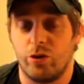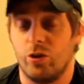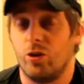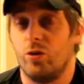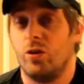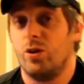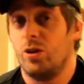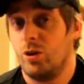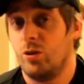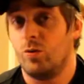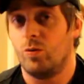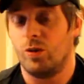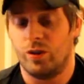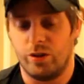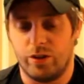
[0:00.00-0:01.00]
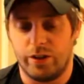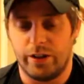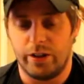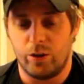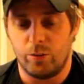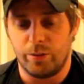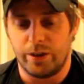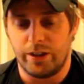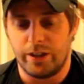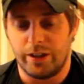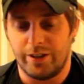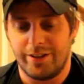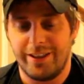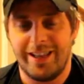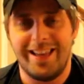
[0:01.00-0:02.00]
So we're a little late opening
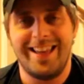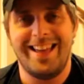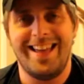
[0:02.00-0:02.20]
this.